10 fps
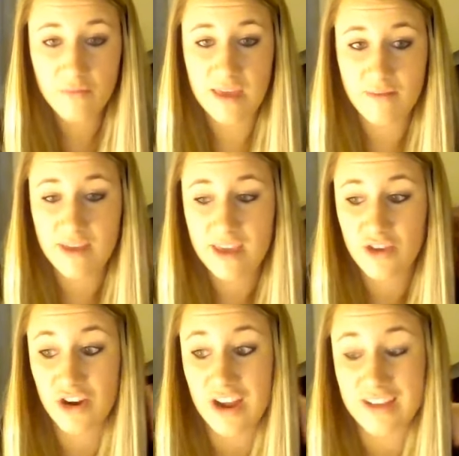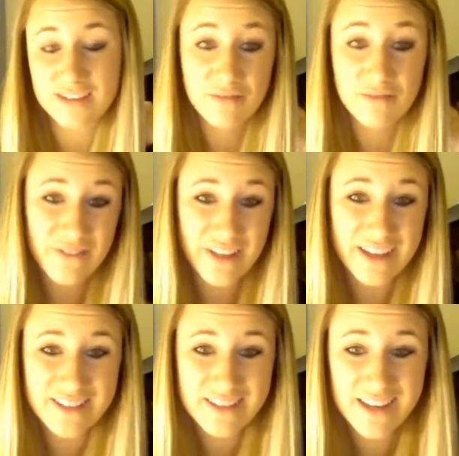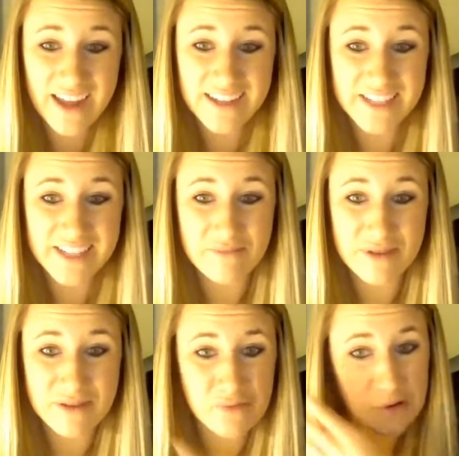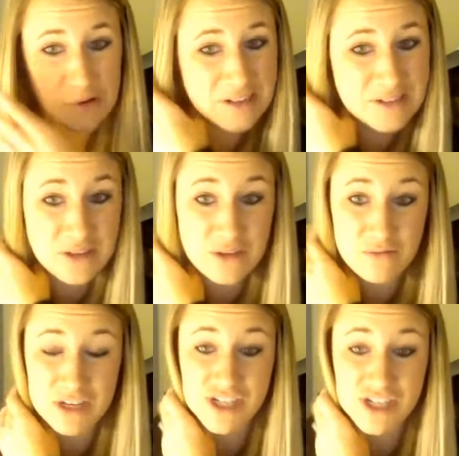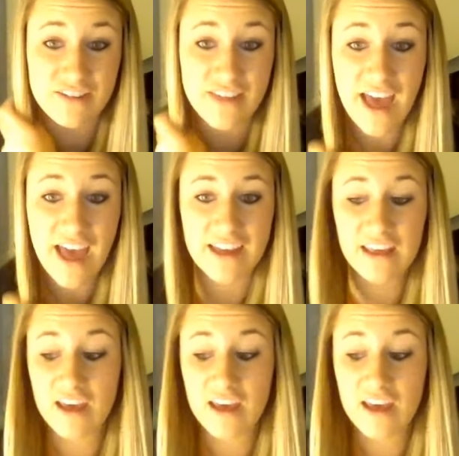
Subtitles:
maybe your acid reflux isn't acting up anymore, and so you want to share that.